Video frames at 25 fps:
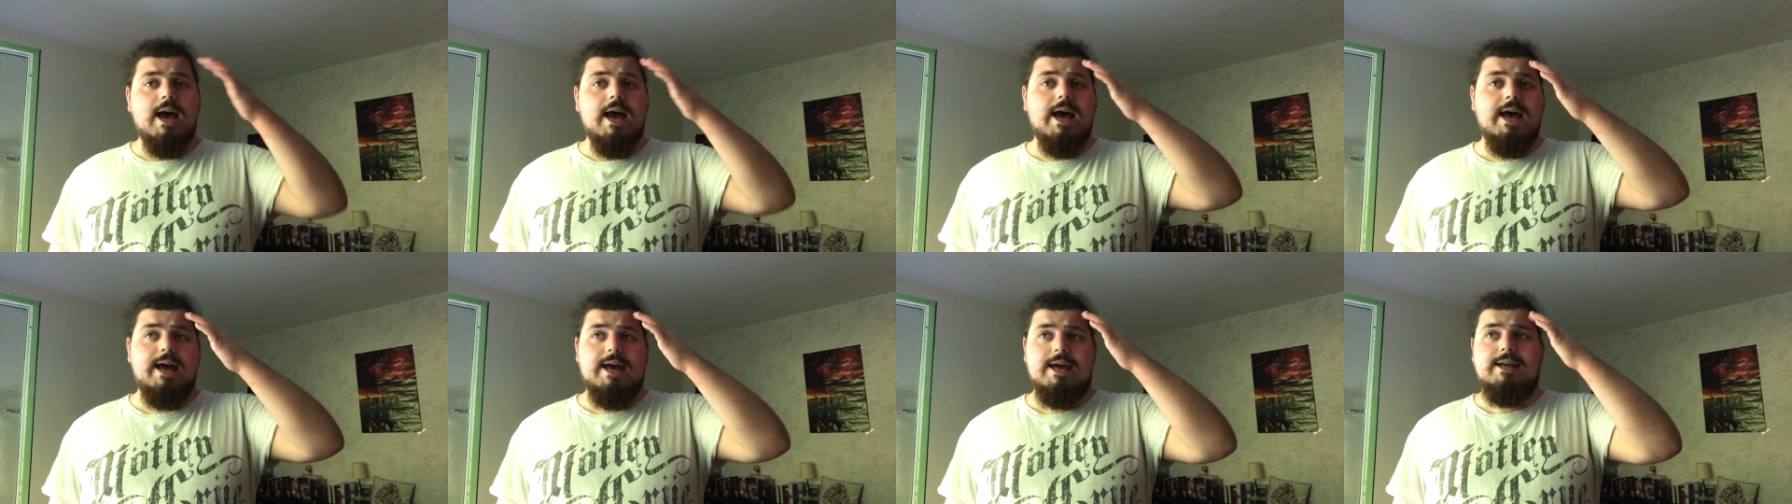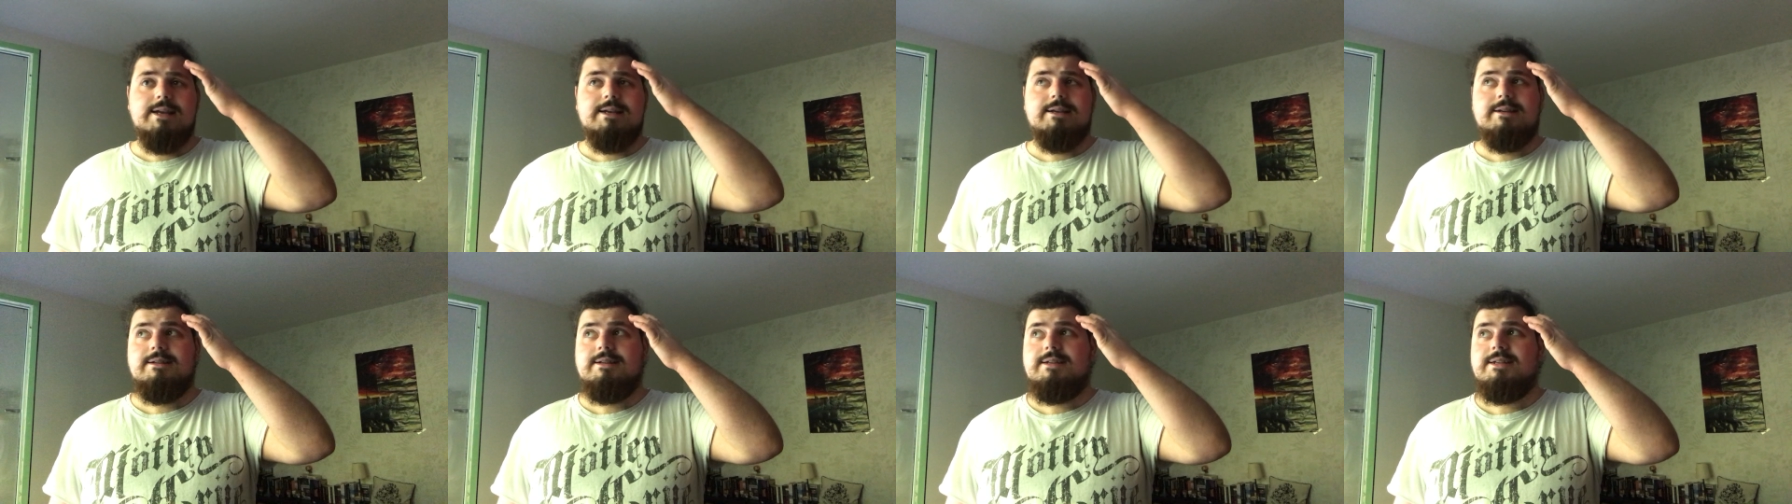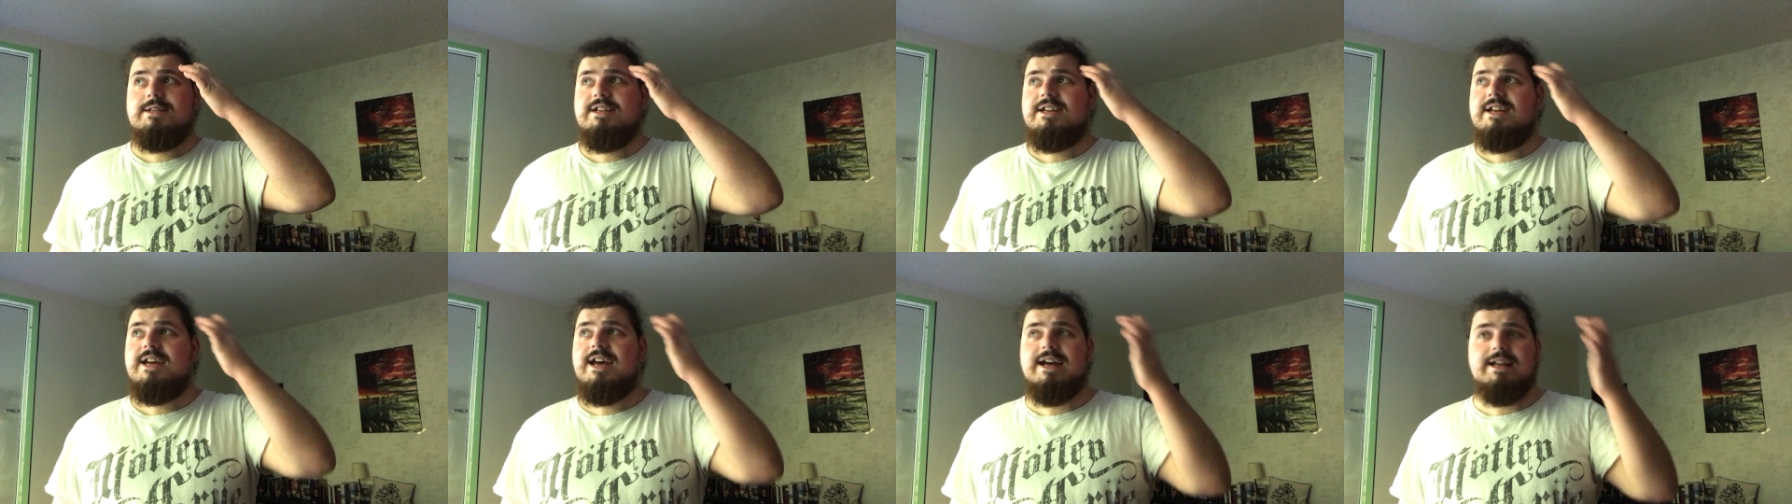and
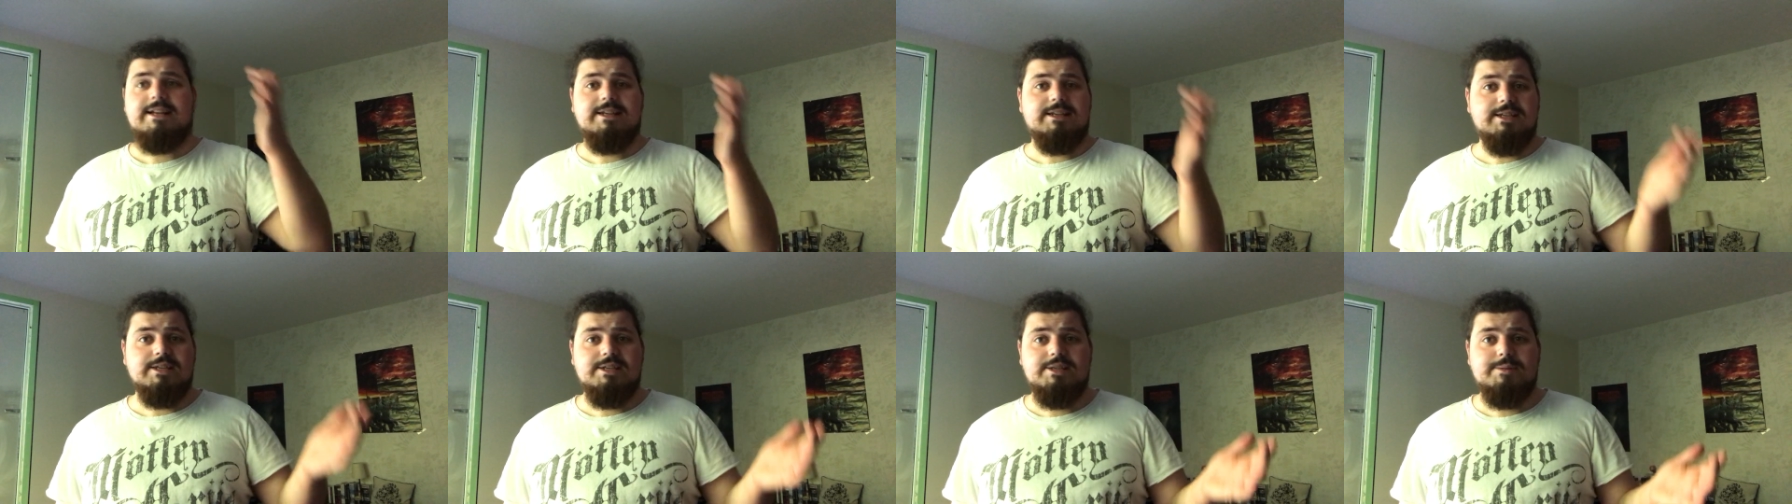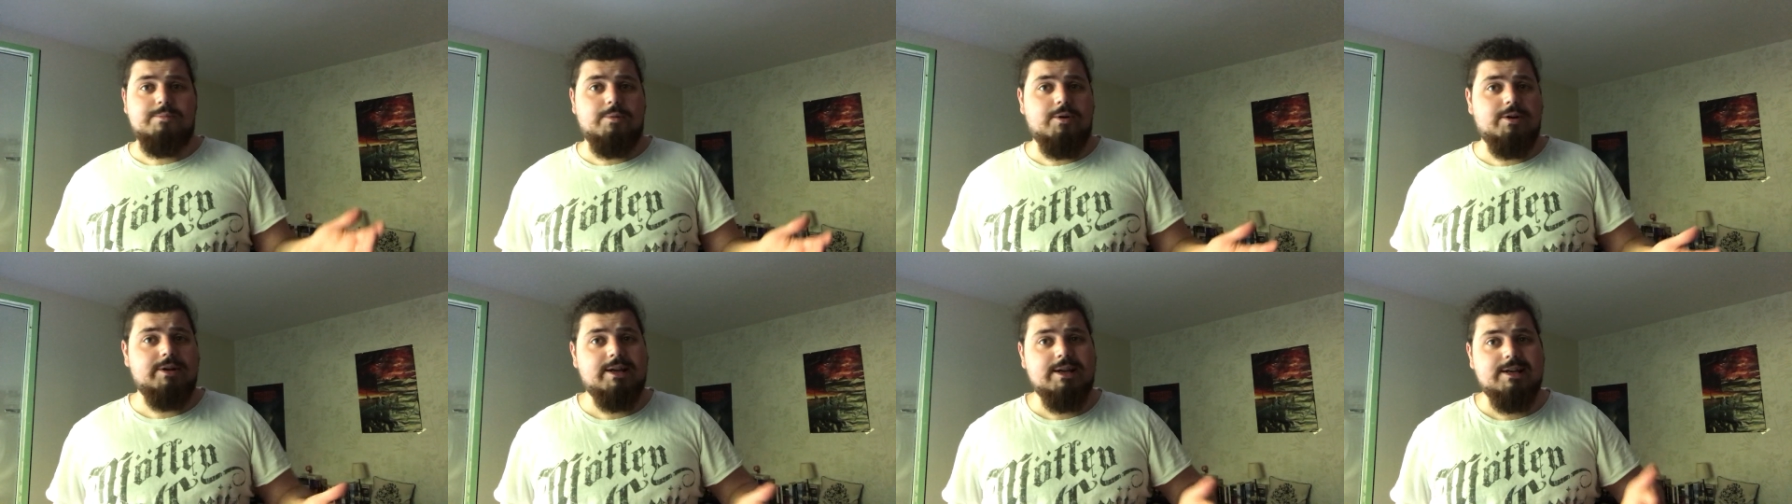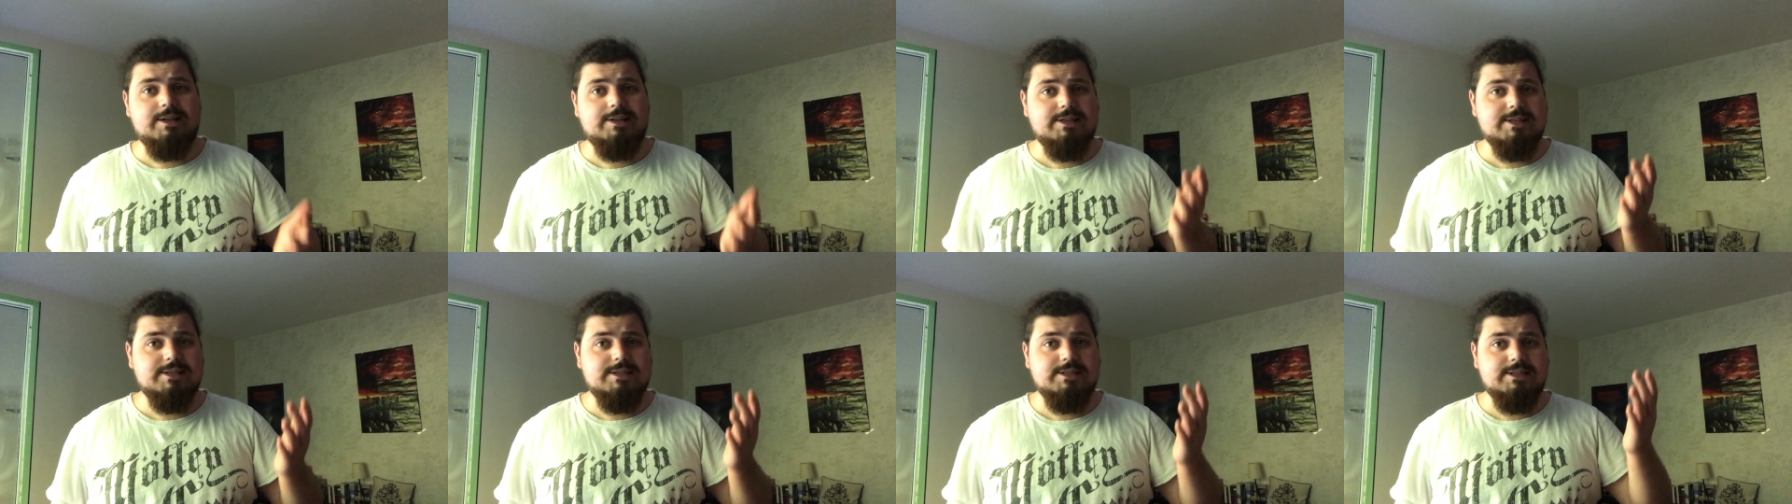at this point
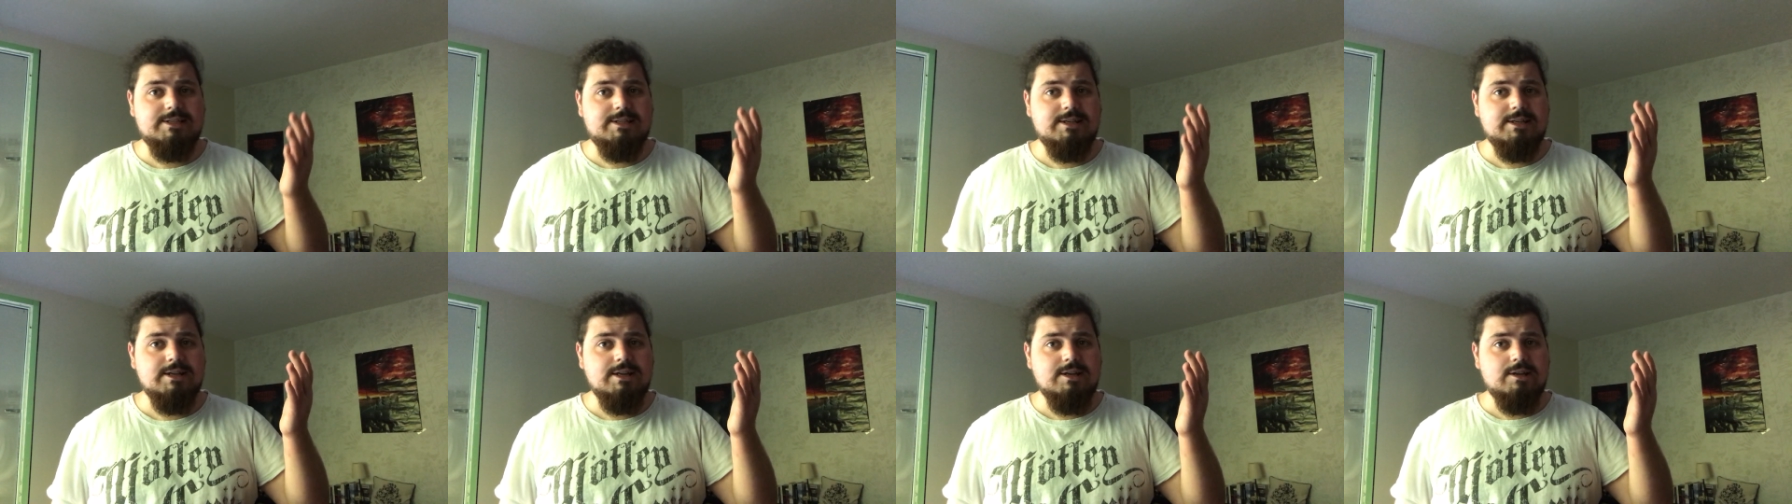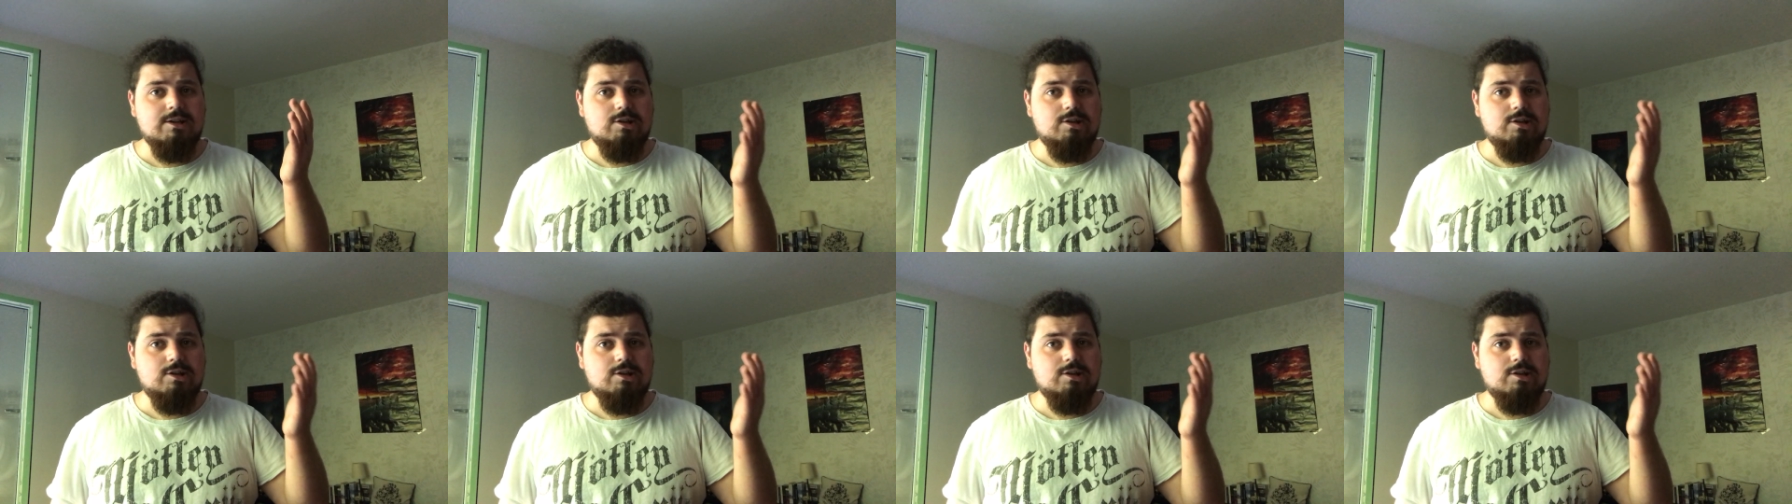I just